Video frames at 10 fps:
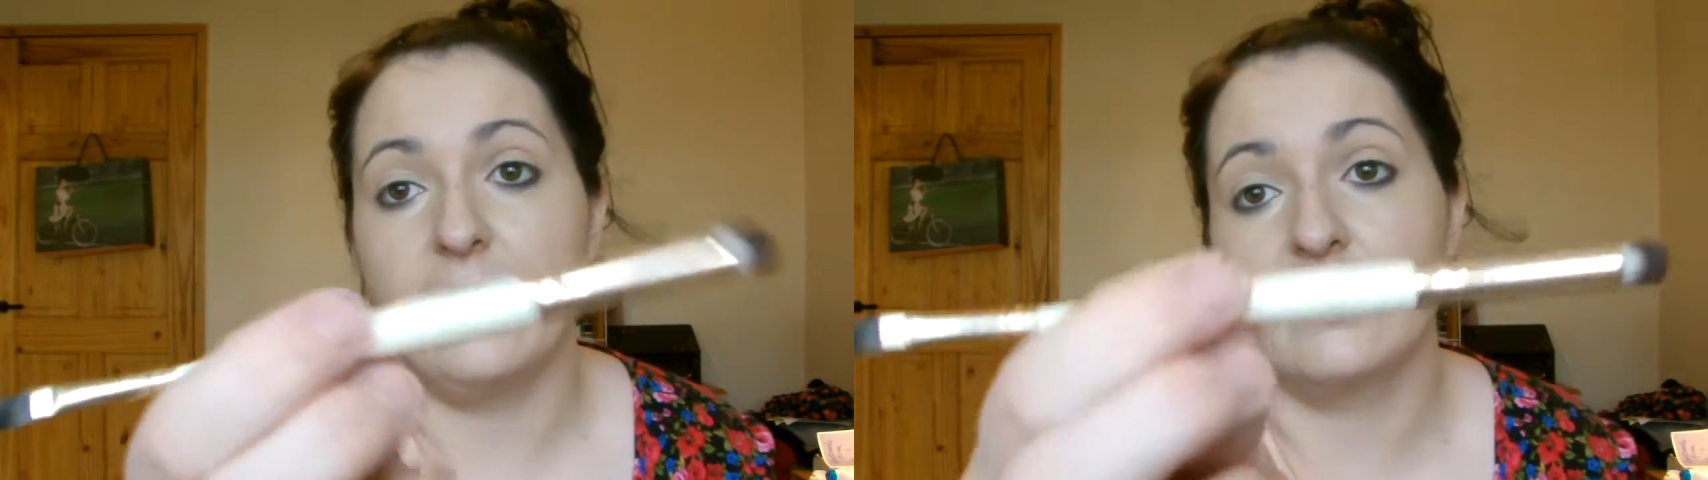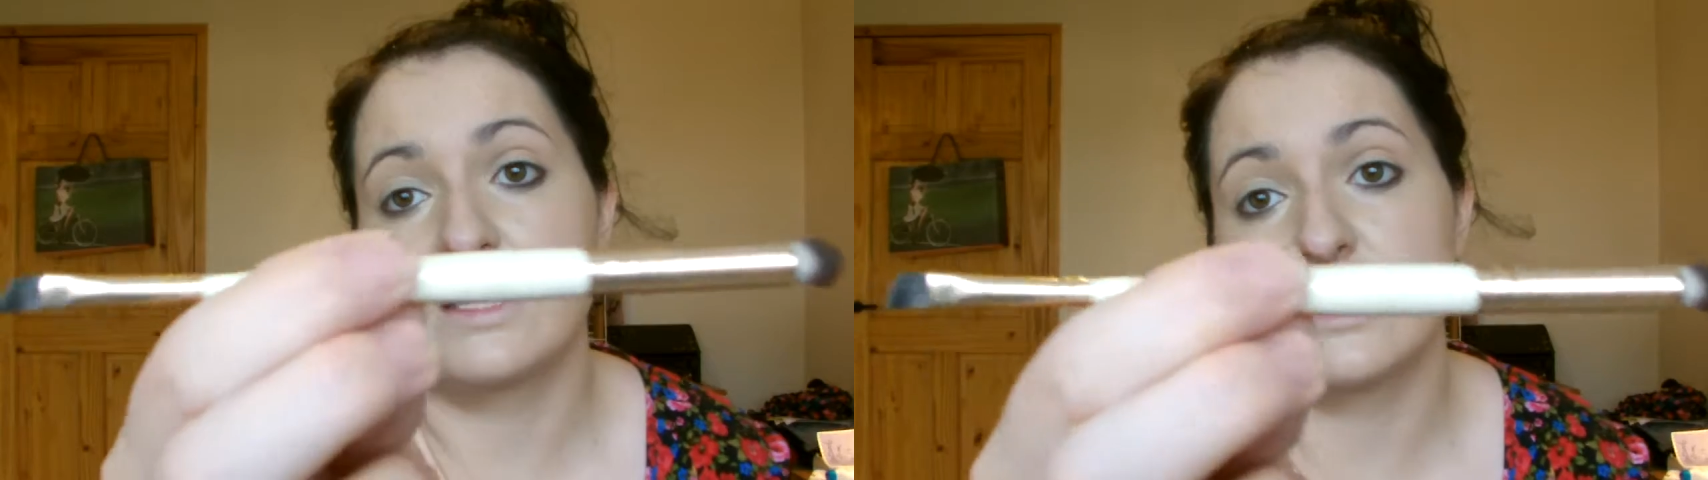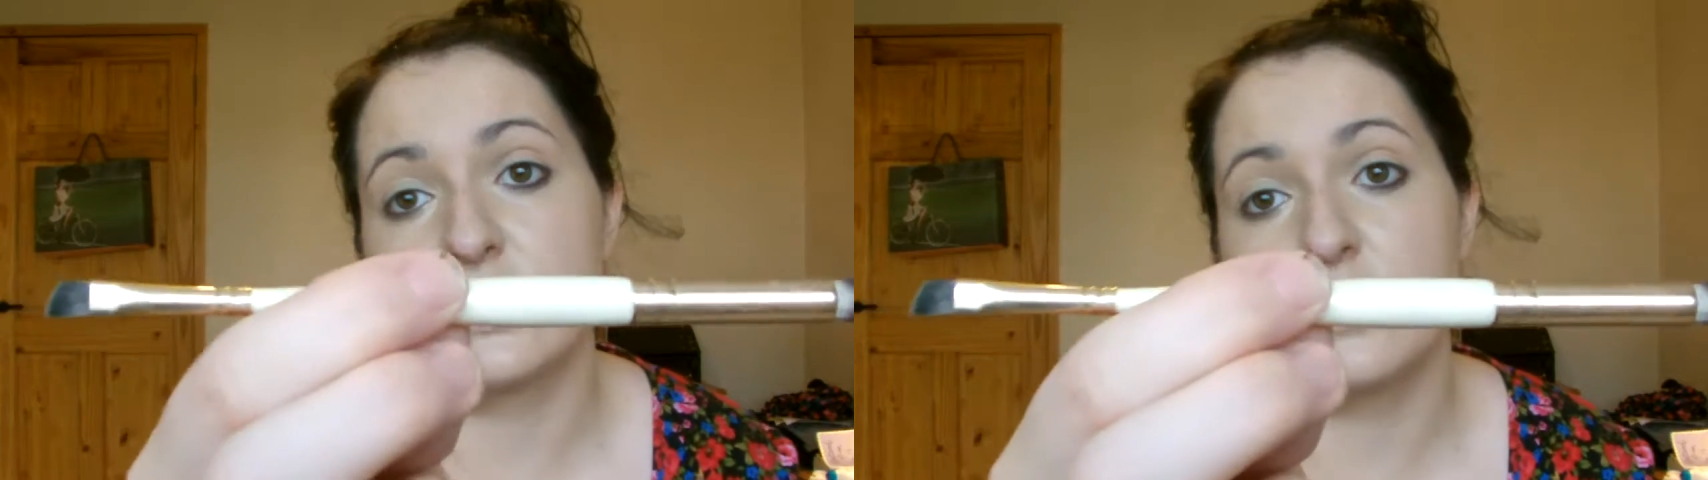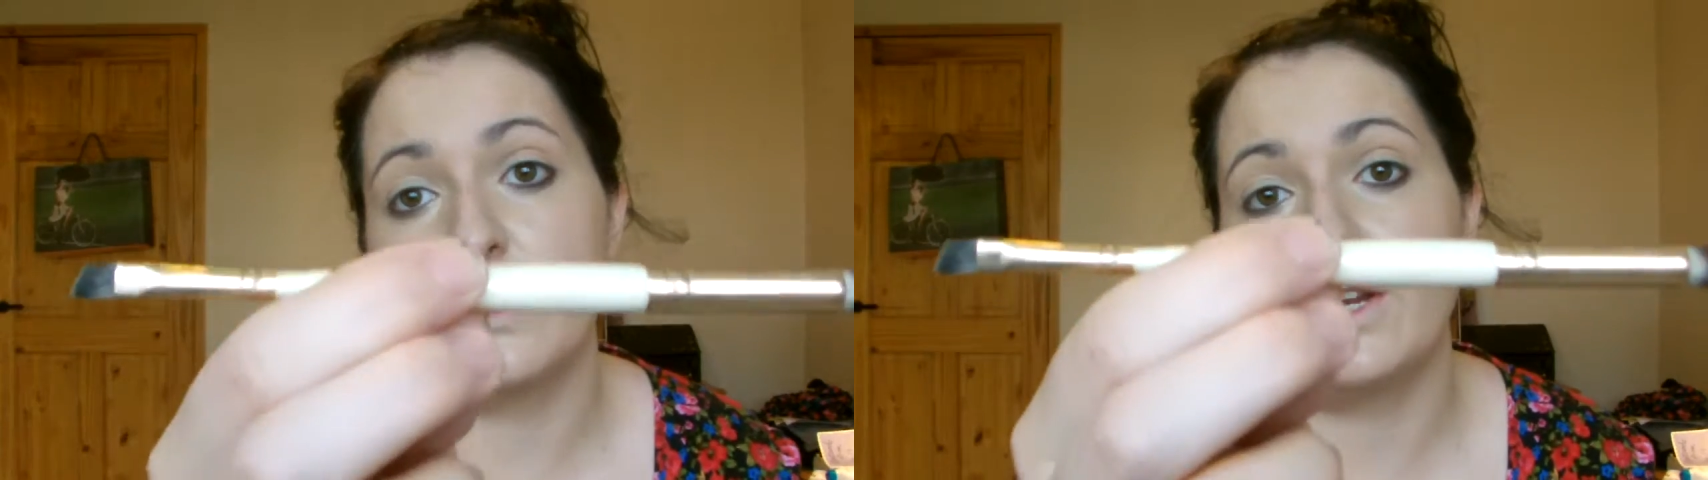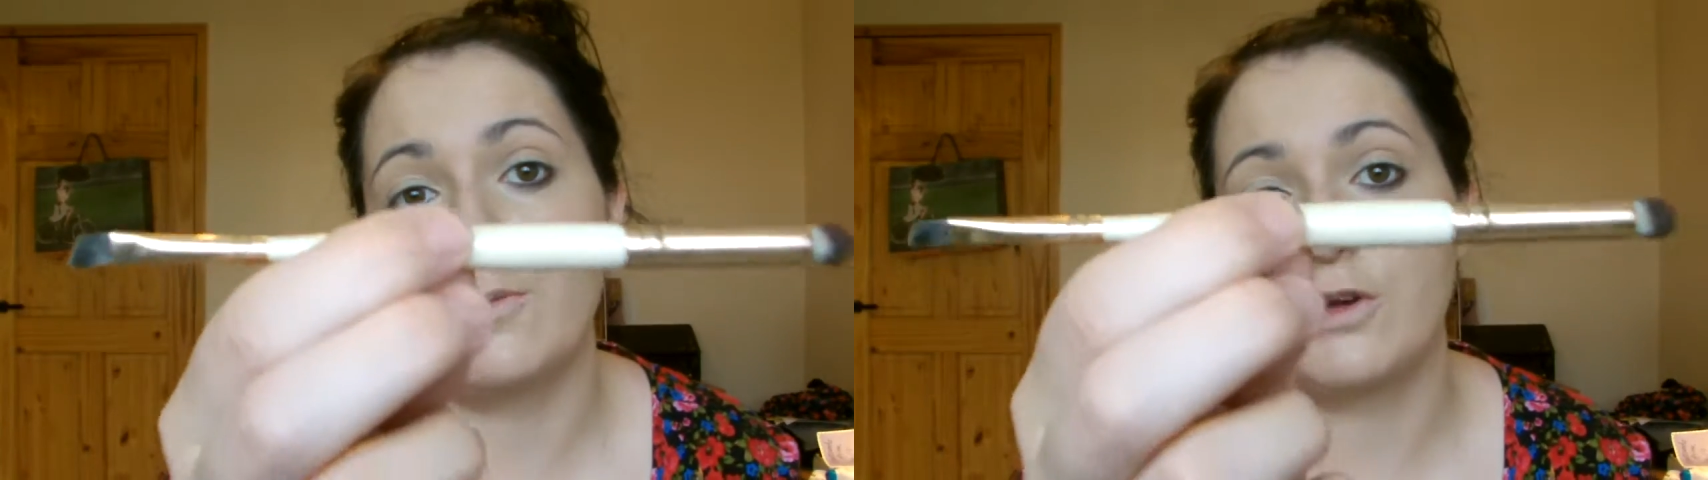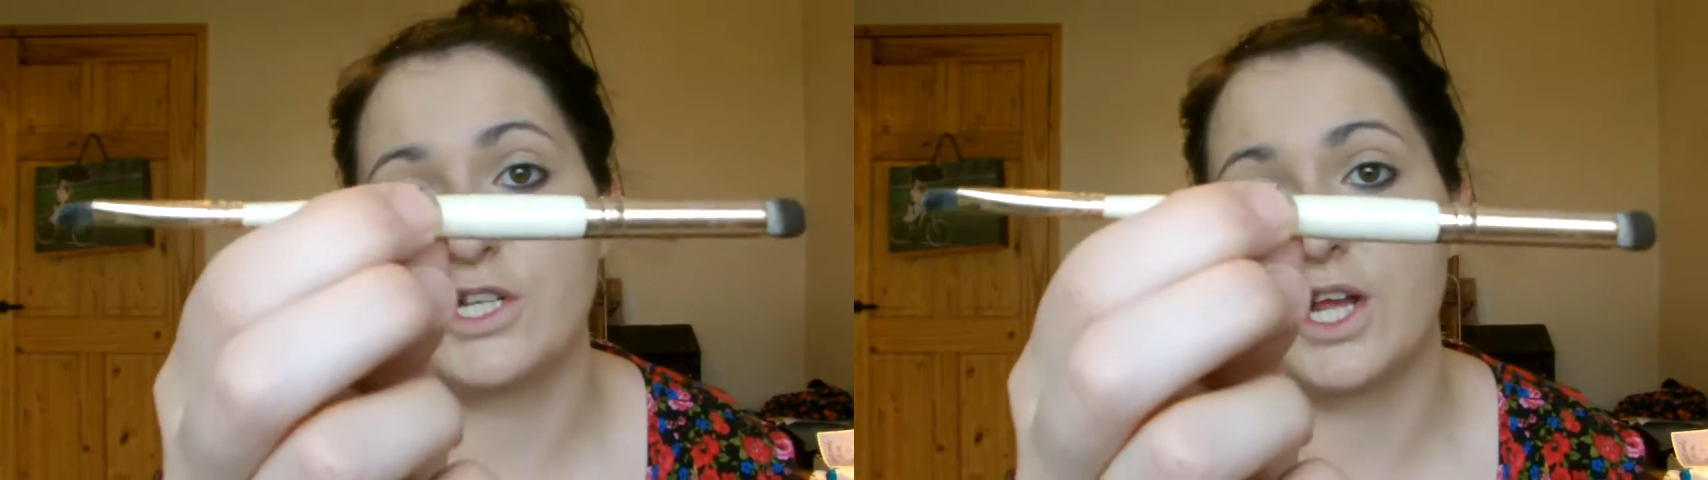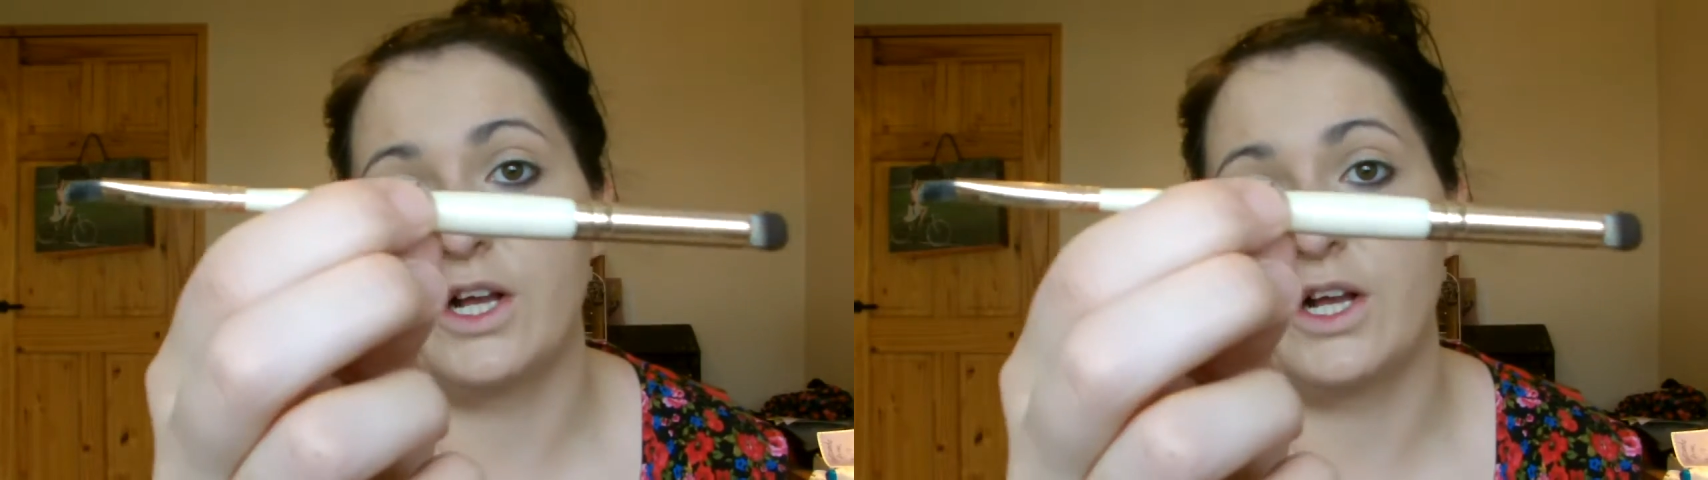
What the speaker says: this is a double-ended brush I